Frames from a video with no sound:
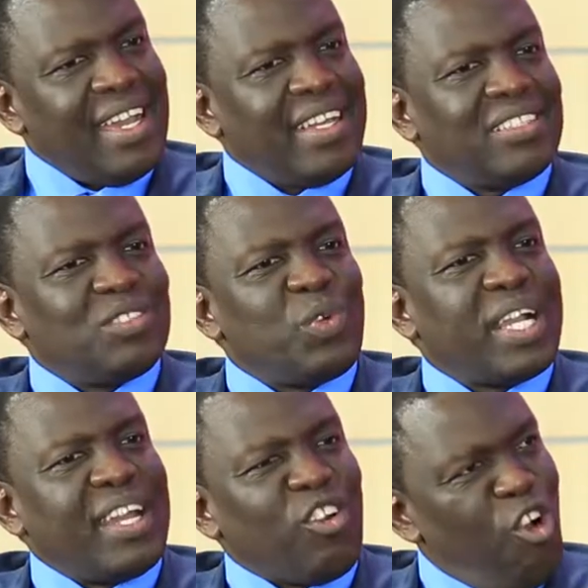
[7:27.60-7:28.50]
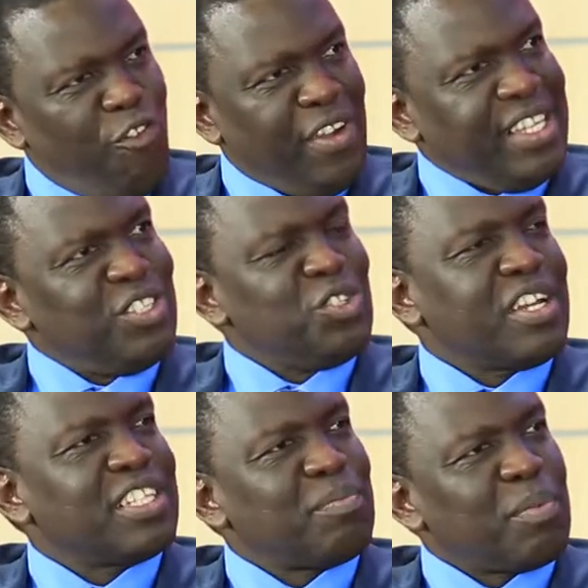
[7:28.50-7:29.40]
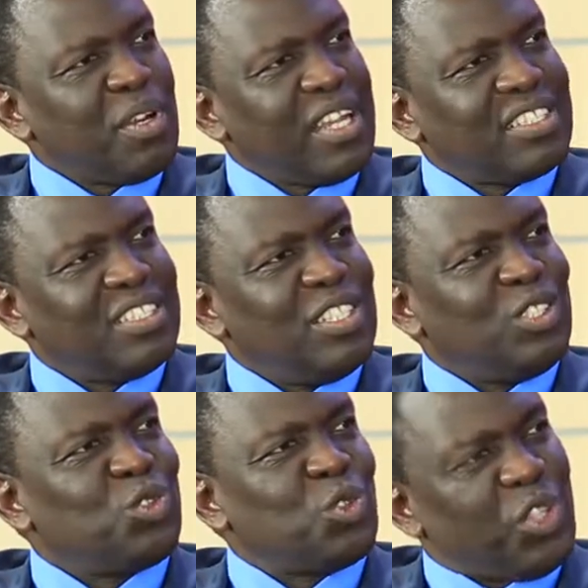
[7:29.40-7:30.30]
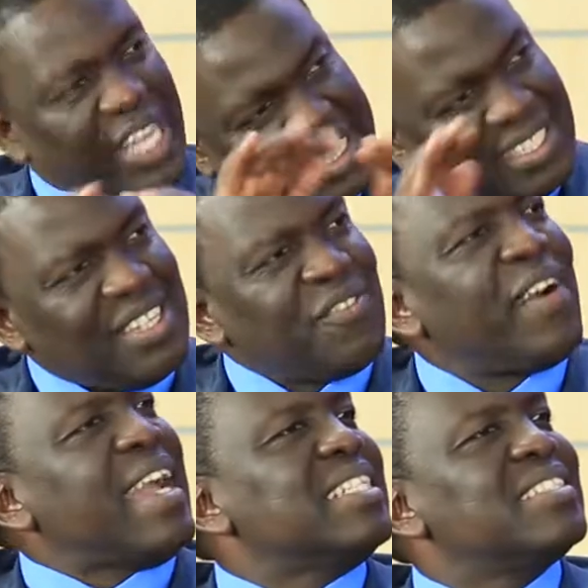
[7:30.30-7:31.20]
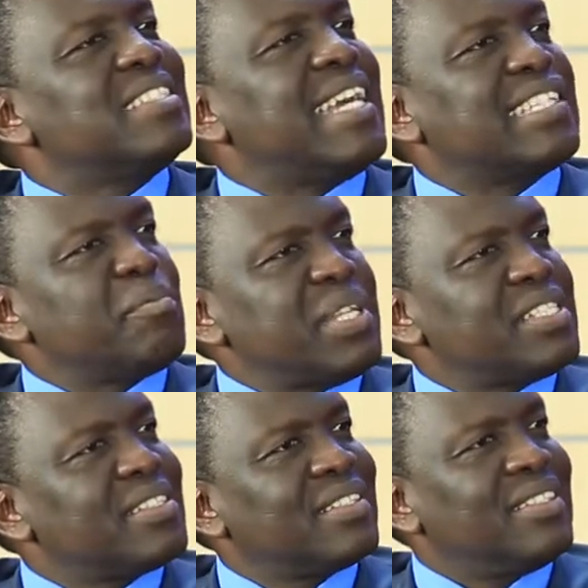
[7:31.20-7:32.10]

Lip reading: and we can offer insurance product to that defined database,